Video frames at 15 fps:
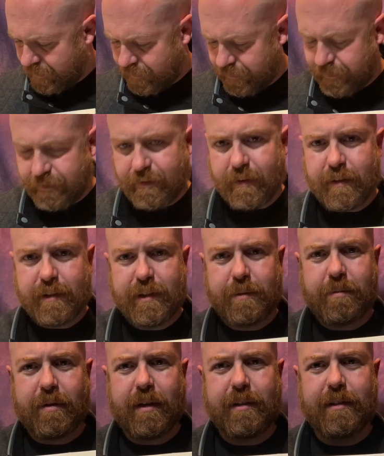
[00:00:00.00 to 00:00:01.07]
first
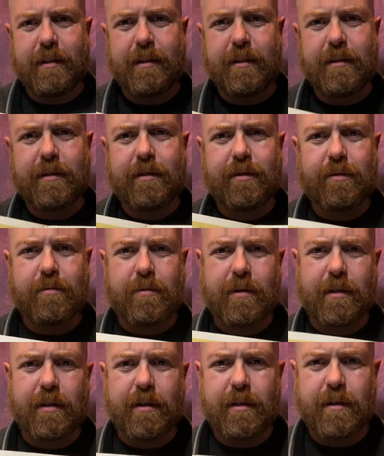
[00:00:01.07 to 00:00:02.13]
pressings
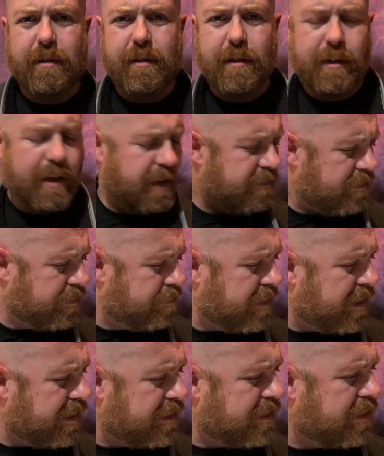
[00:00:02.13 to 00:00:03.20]
were gatefold, but
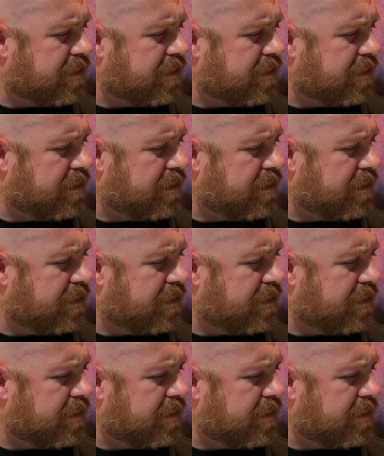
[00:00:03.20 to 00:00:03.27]
I don't